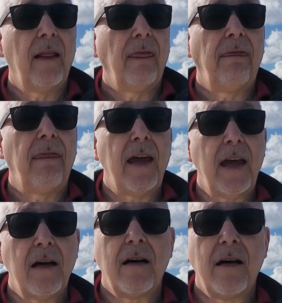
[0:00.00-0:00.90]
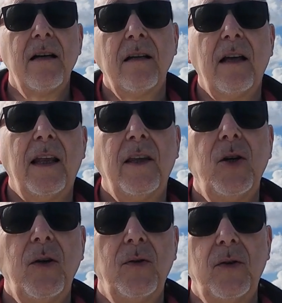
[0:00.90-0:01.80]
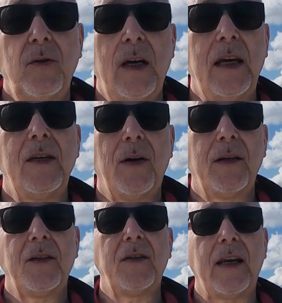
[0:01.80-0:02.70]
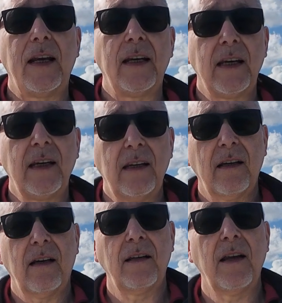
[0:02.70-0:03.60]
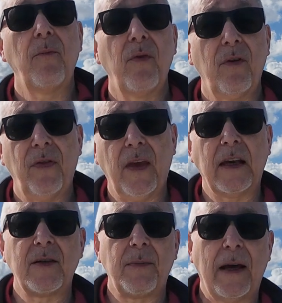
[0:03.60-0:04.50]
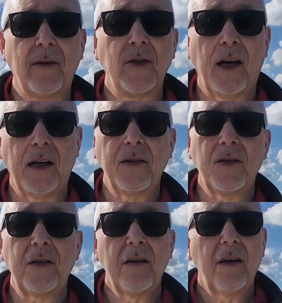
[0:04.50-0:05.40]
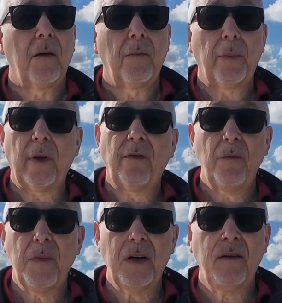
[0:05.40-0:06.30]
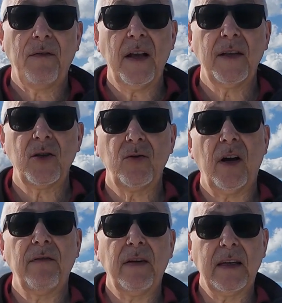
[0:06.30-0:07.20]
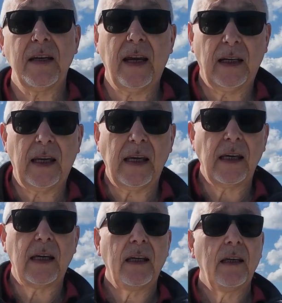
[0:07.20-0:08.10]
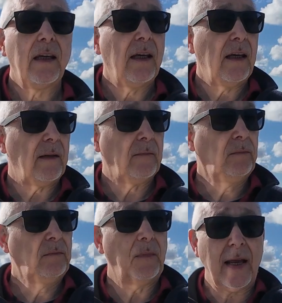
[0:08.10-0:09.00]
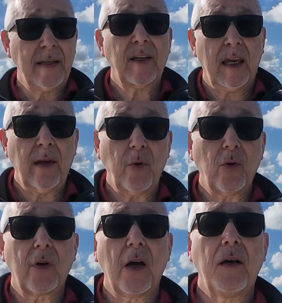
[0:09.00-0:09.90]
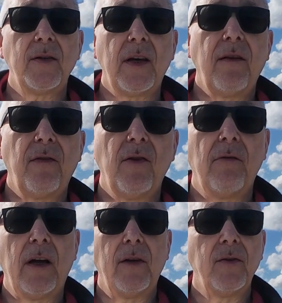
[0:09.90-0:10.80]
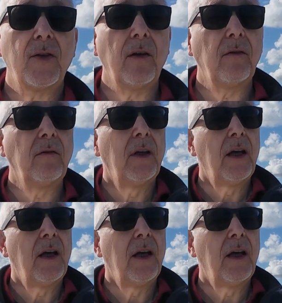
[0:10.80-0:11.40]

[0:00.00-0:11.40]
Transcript: They are, and you do need to understand a number of things about tyres, both from an advanced driving technique and to keep your car safe on the road. So